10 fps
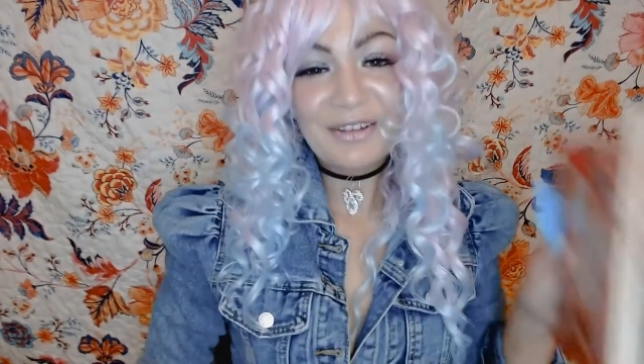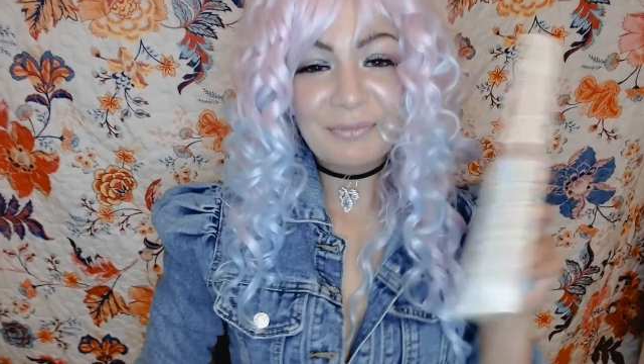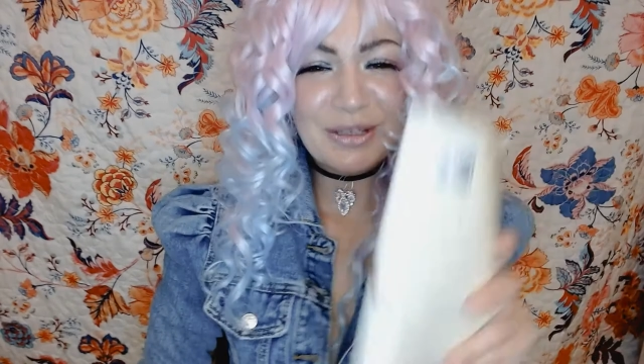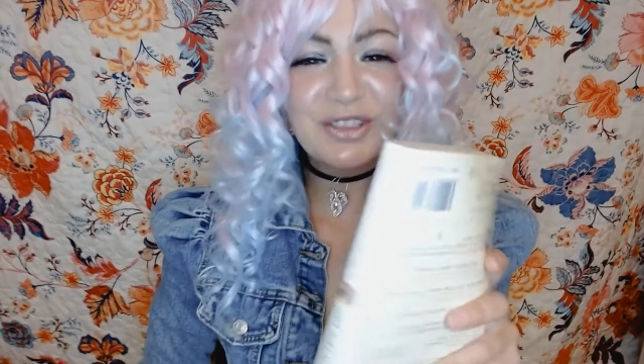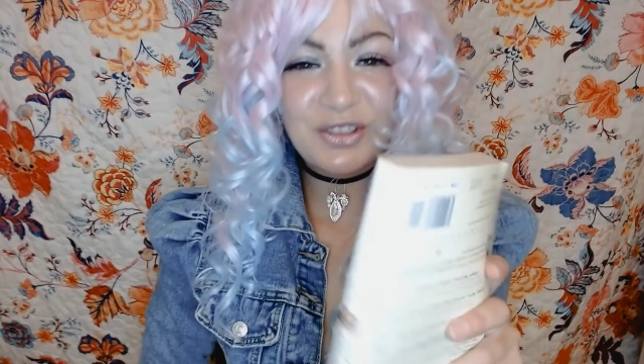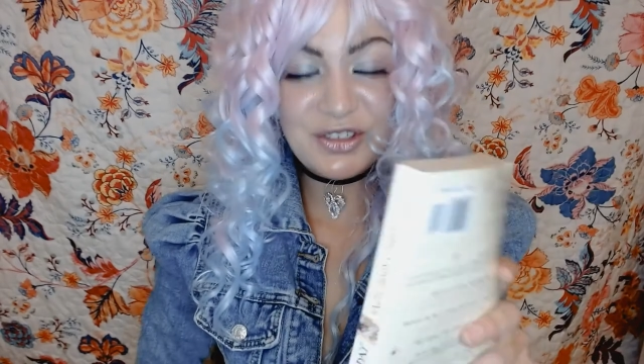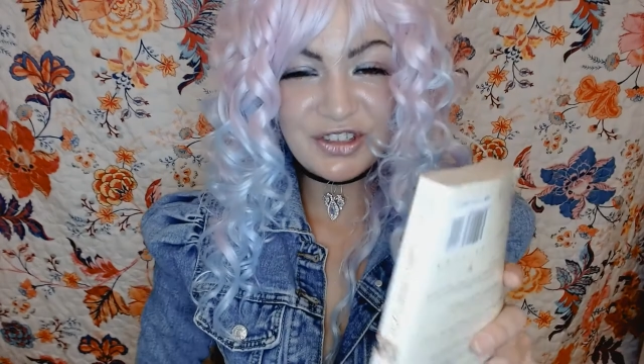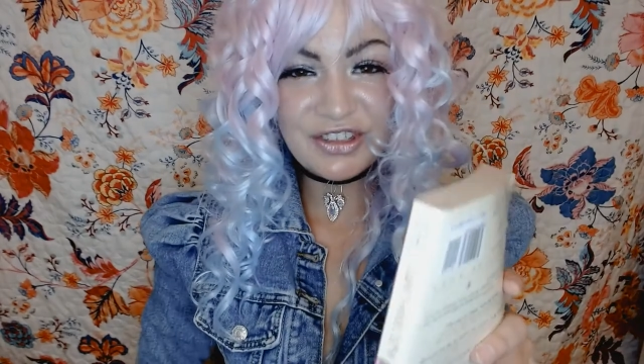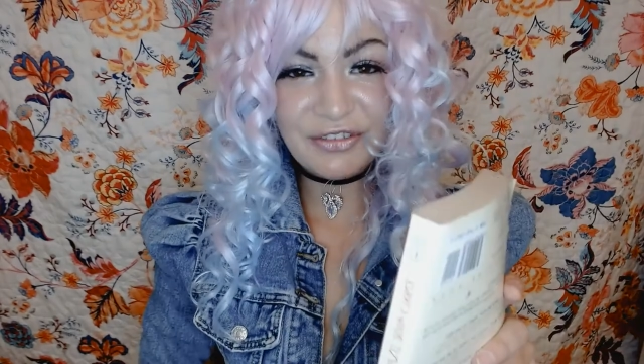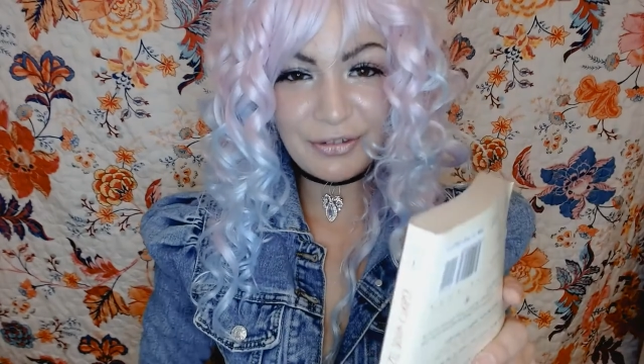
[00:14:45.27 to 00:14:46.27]
Please don't use
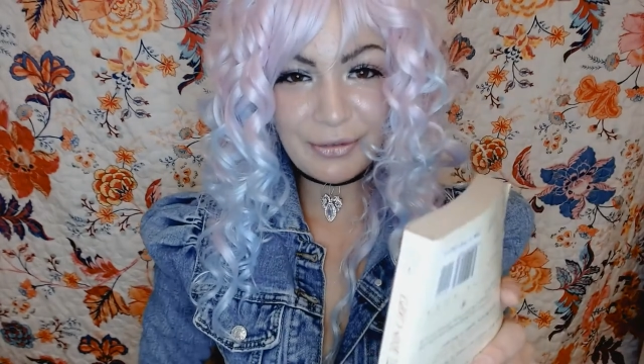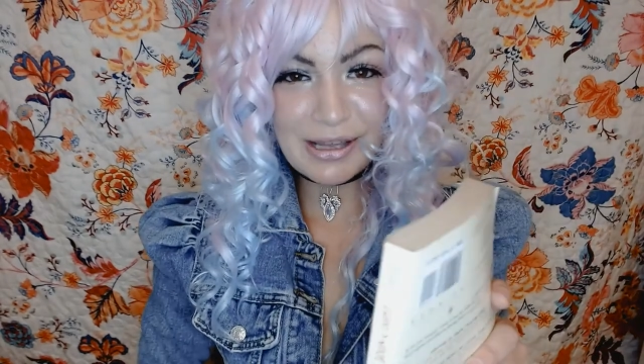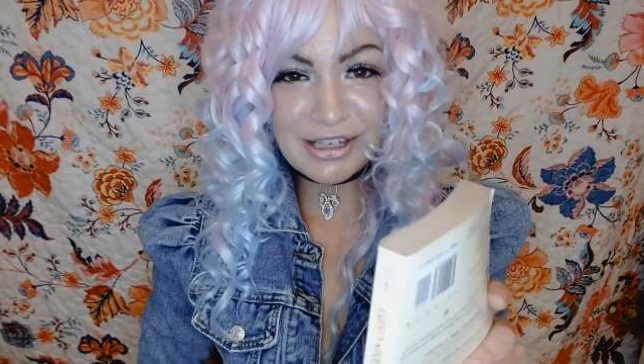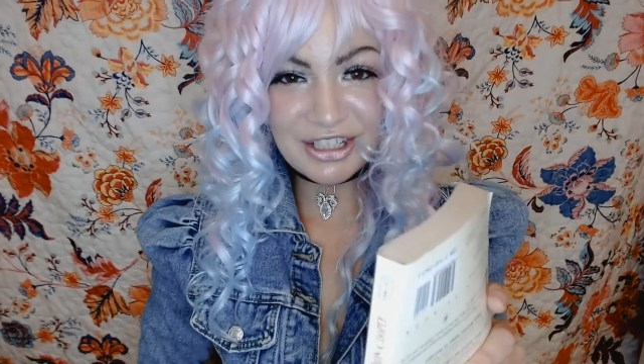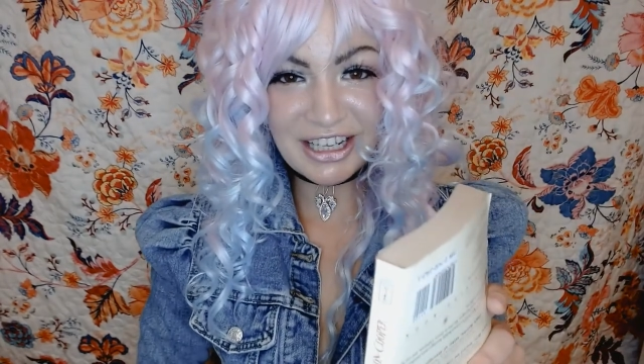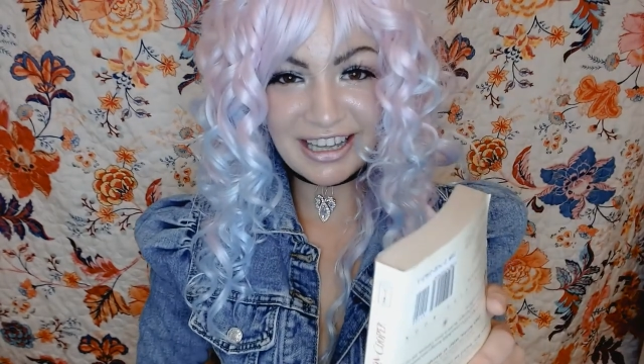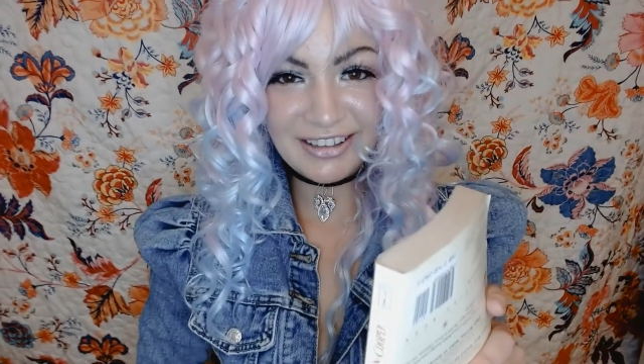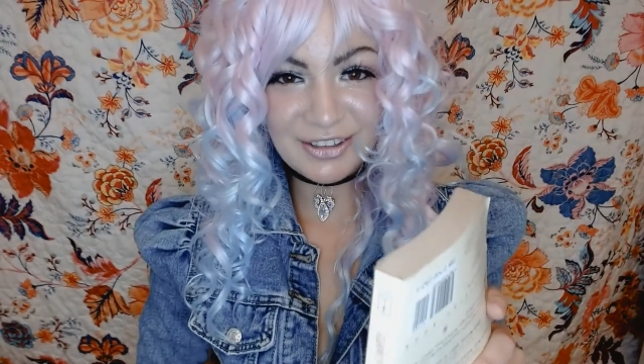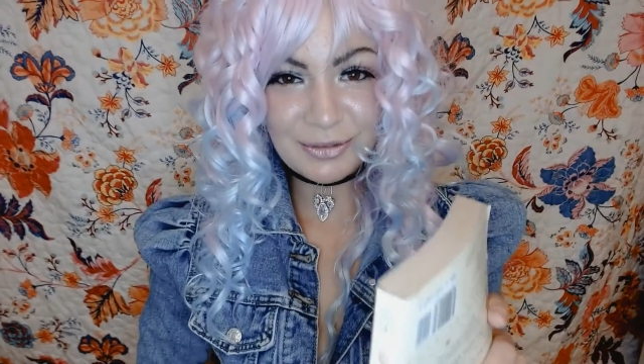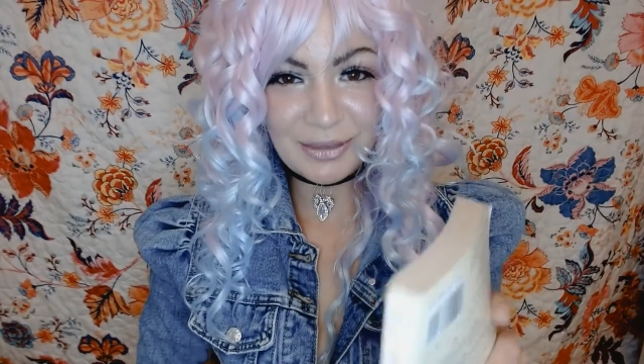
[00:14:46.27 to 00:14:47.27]
this information
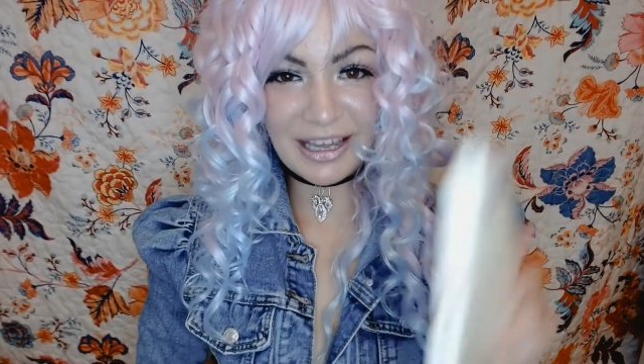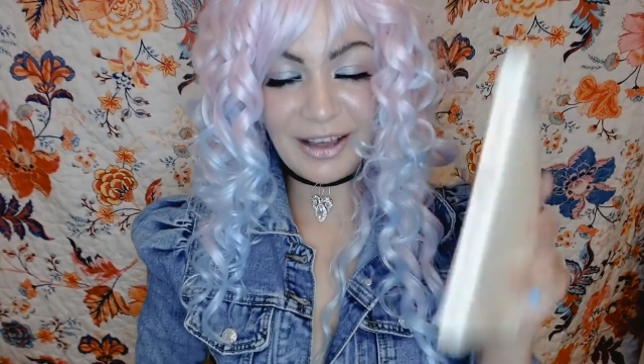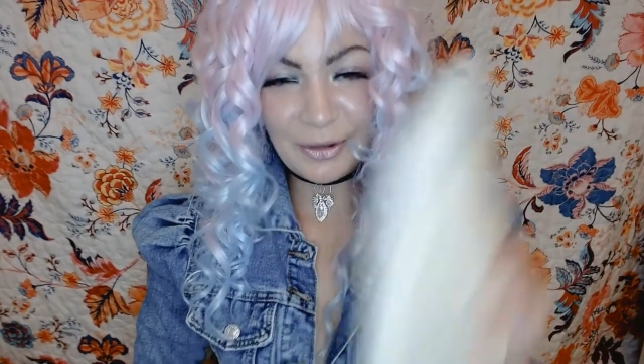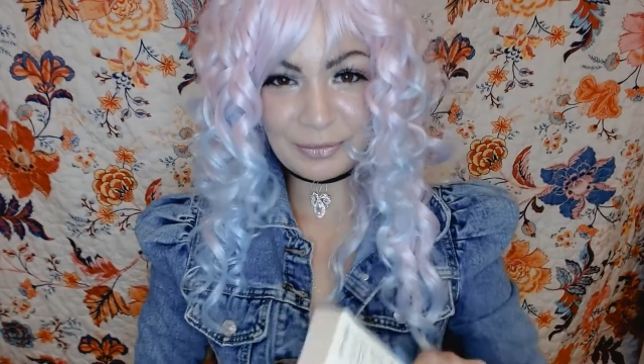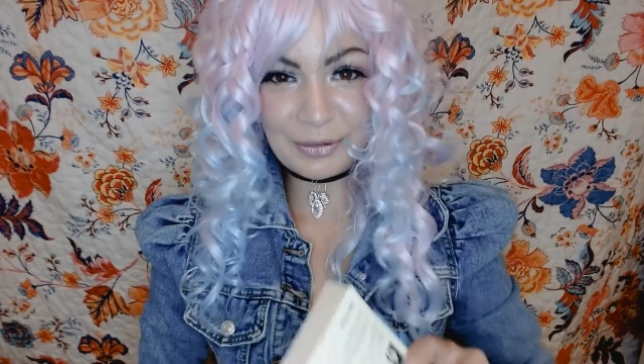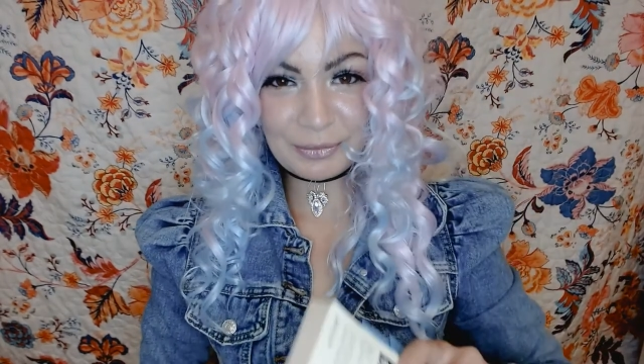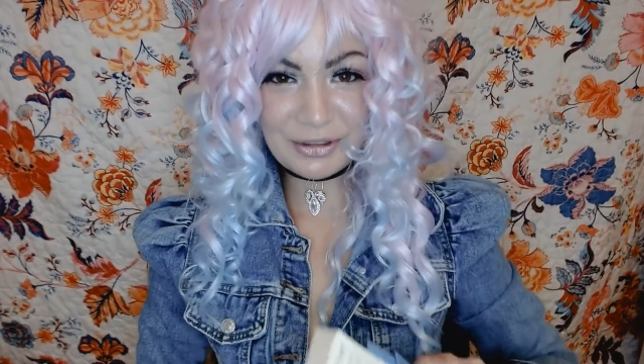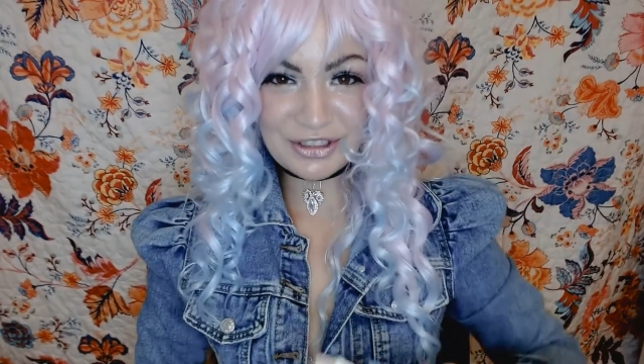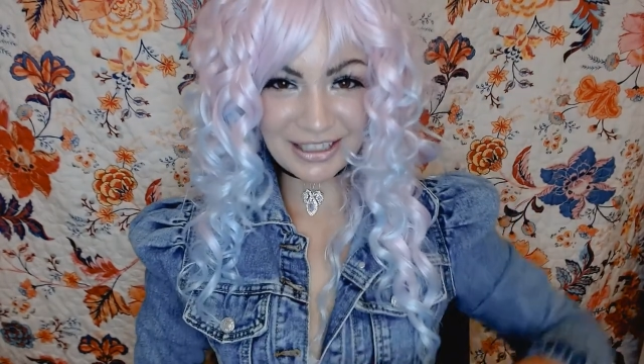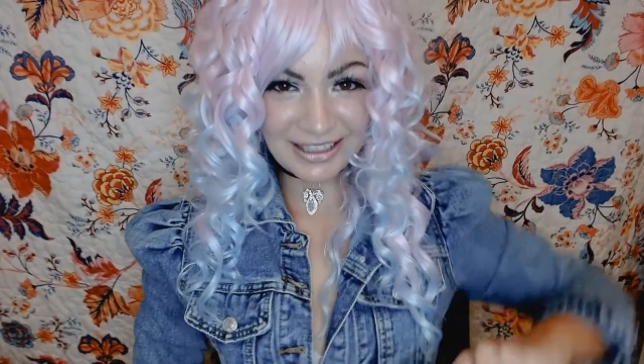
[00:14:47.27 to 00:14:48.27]
against me. I hope you
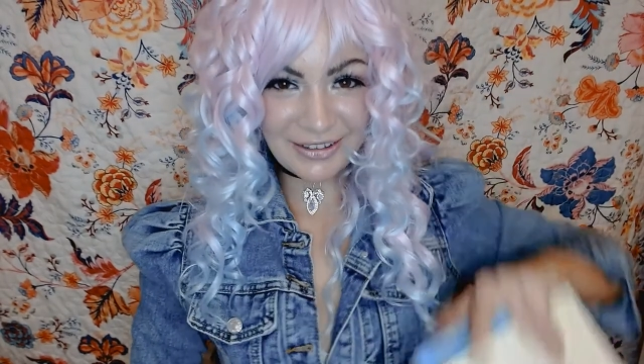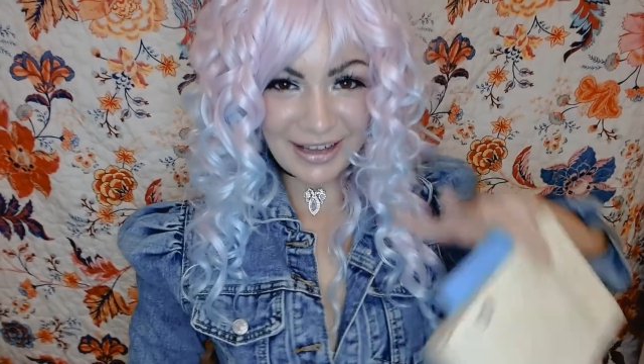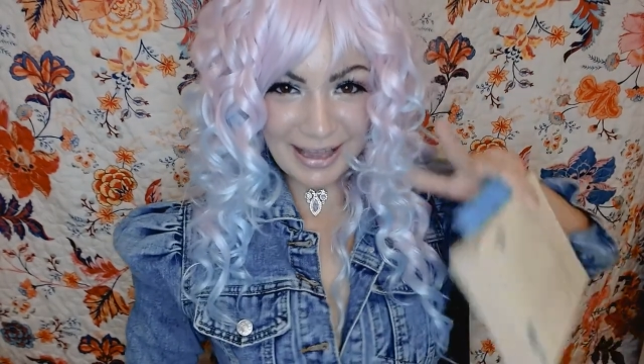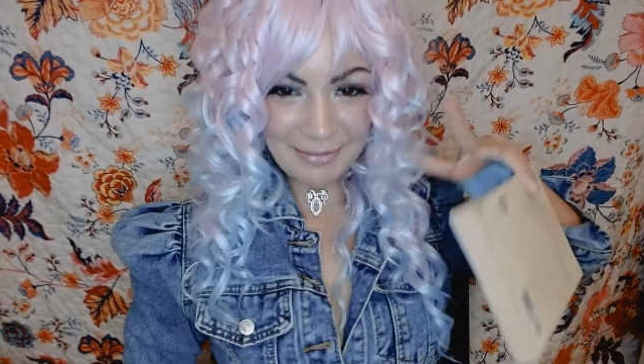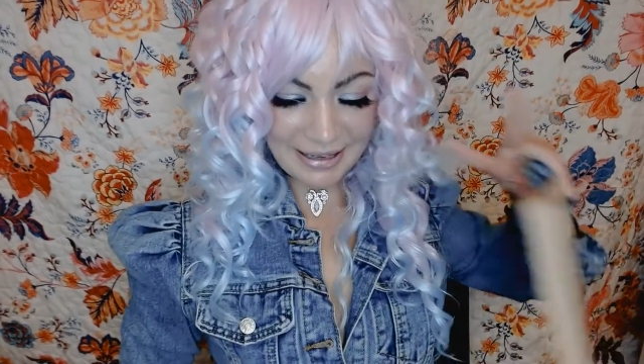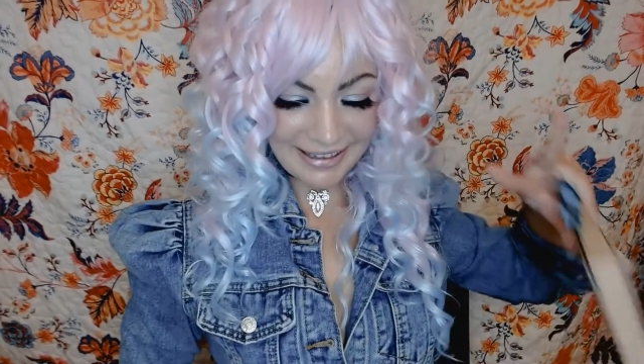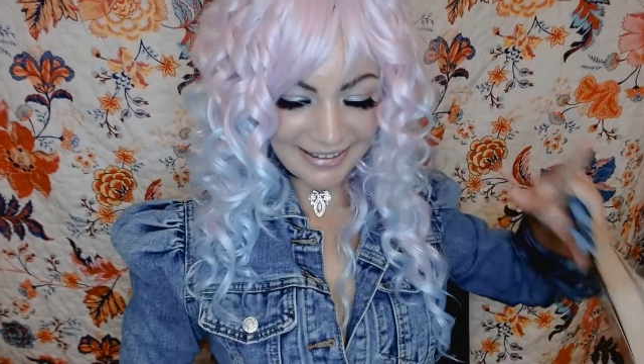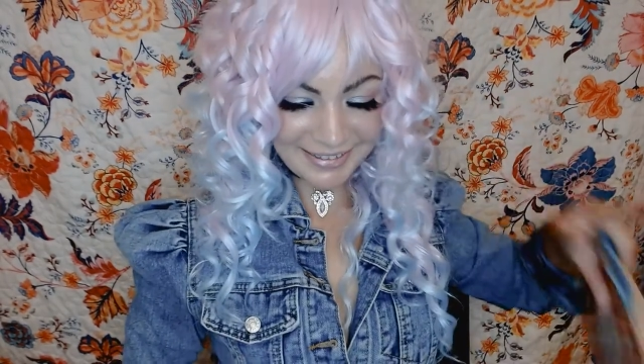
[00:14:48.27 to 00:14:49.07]
appreciate it. Okay, bye.